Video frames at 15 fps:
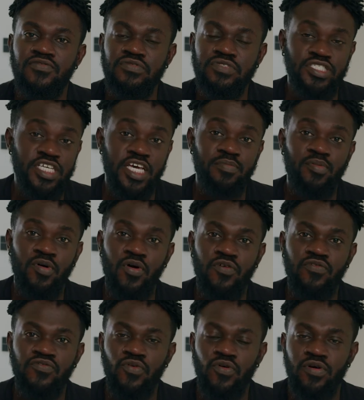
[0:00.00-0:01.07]
shape or
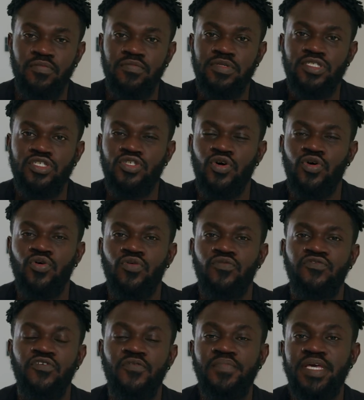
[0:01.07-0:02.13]
form. So
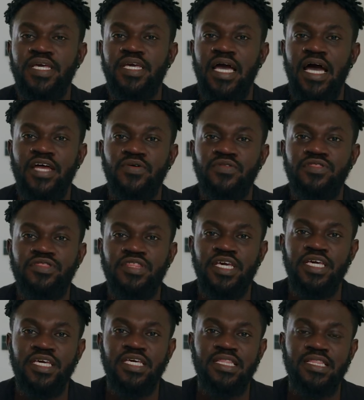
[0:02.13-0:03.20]
for me, I don't
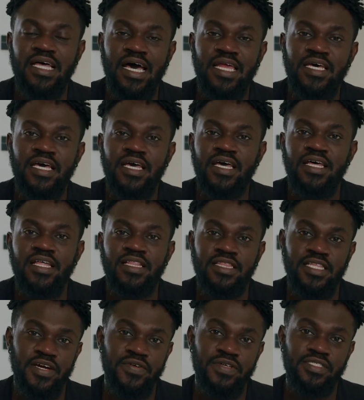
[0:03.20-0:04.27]
think that
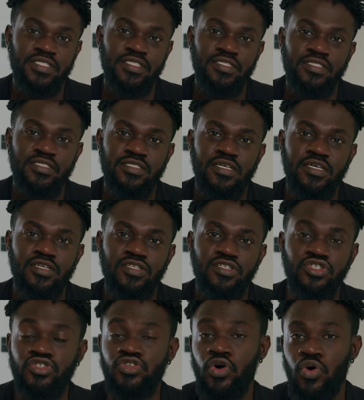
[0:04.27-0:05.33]
there is
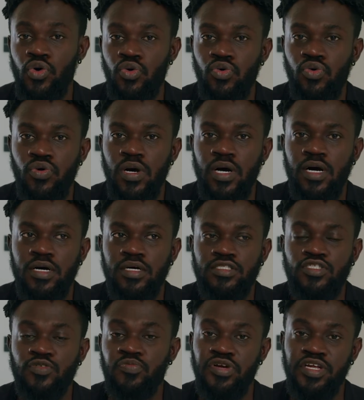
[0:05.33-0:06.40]
no
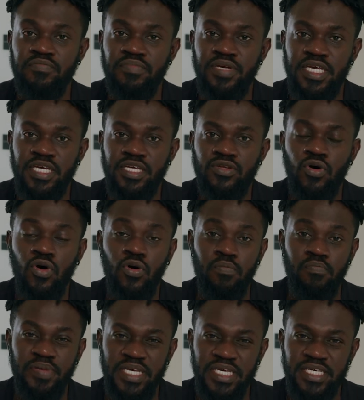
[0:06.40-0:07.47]
supreme being or
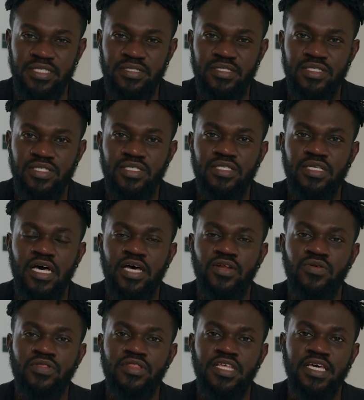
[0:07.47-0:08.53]
beings. I
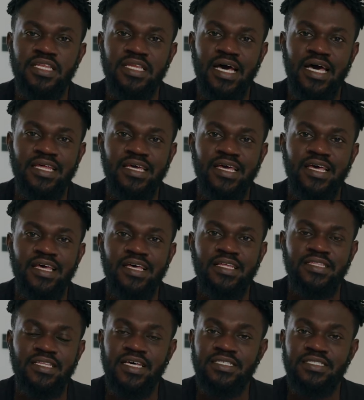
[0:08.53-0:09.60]
don't think that
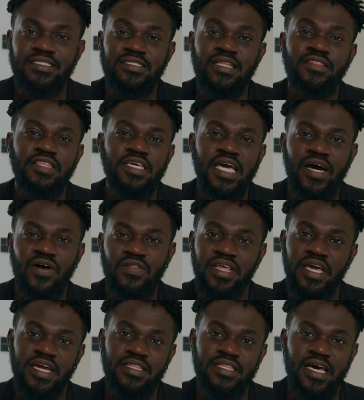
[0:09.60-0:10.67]
there's nothing out
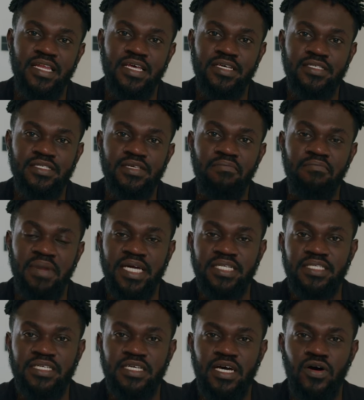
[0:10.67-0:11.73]
there that is
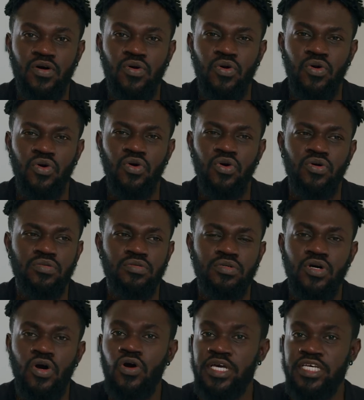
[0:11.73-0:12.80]
mightier or
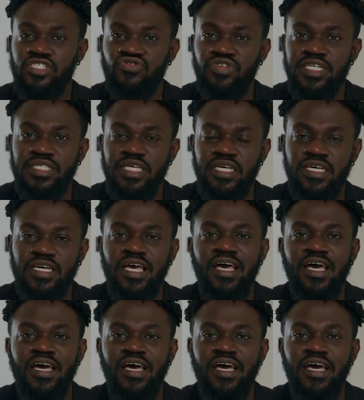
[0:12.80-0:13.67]
orchestrating